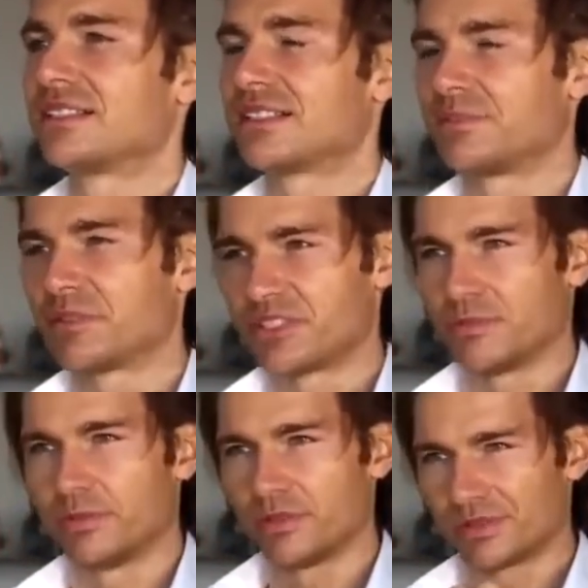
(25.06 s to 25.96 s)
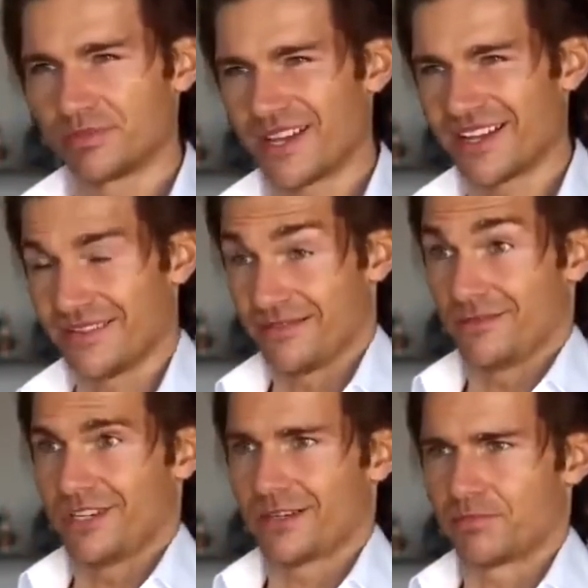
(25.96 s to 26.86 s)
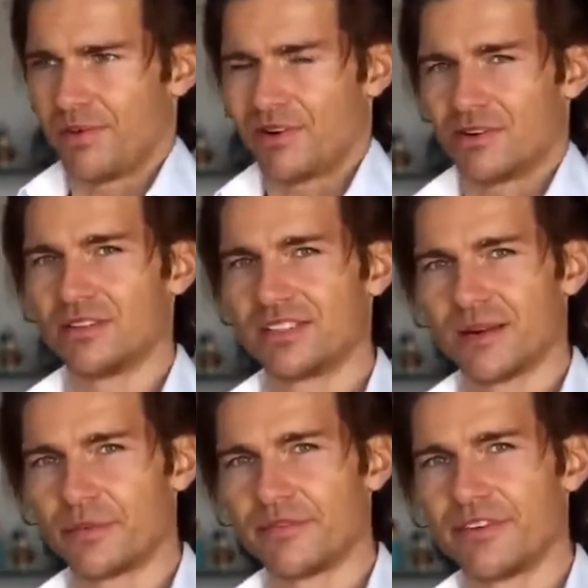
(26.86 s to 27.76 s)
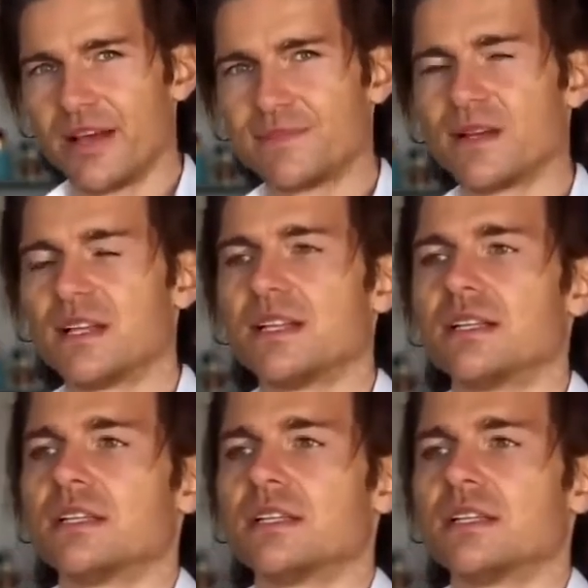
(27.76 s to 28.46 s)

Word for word: it's simply to boost my power type of vibe.